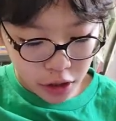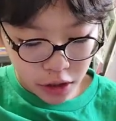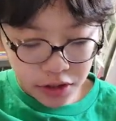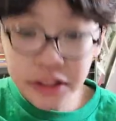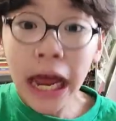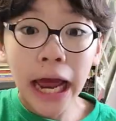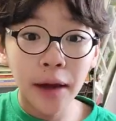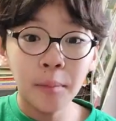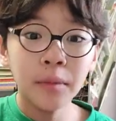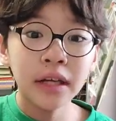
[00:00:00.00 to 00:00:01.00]

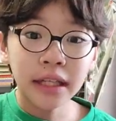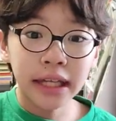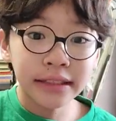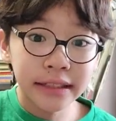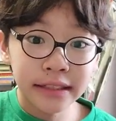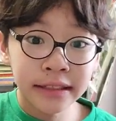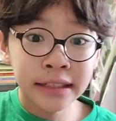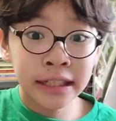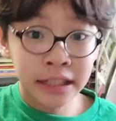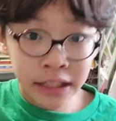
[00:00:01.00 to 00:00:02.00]
Sam gets to
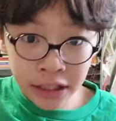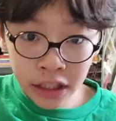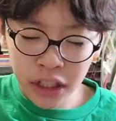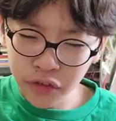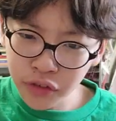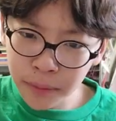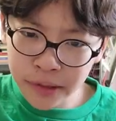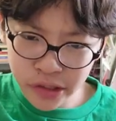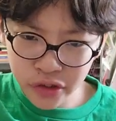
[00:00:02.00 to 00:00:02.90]
see the Earth from his